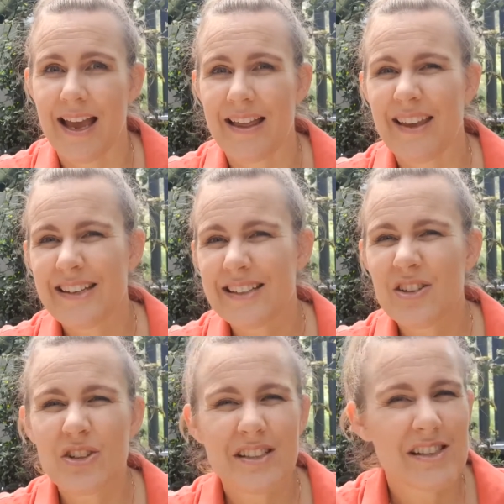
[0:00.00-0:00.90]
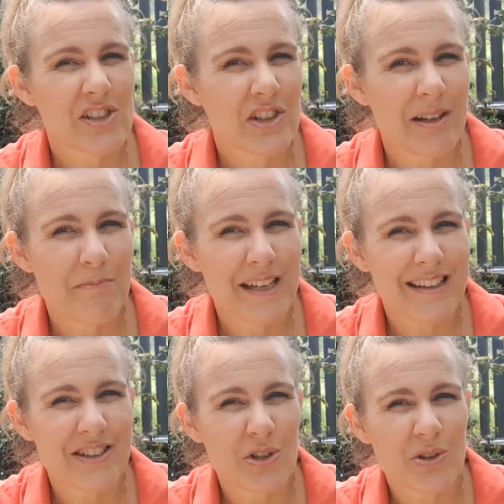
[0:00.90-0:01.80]
And that does not necessarily
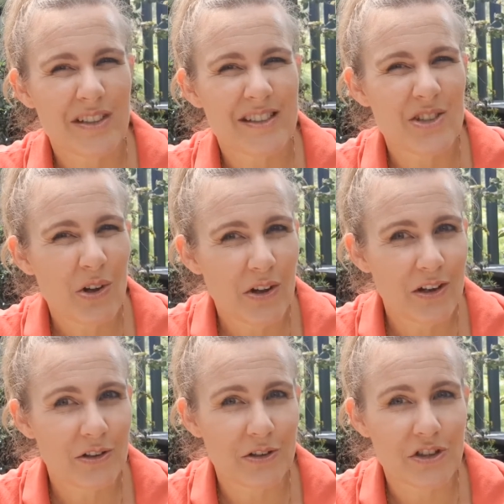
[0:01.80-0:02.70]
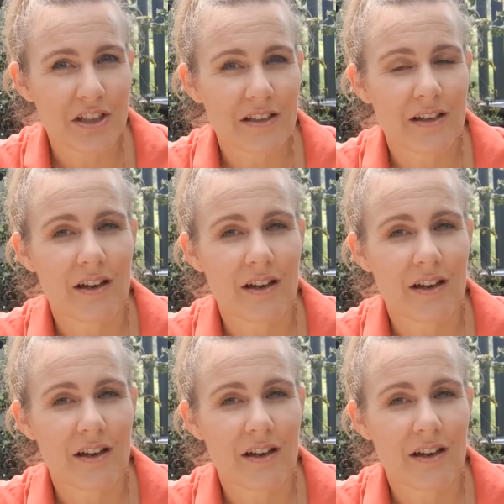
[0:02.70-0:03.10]
mean the dog is not allergic,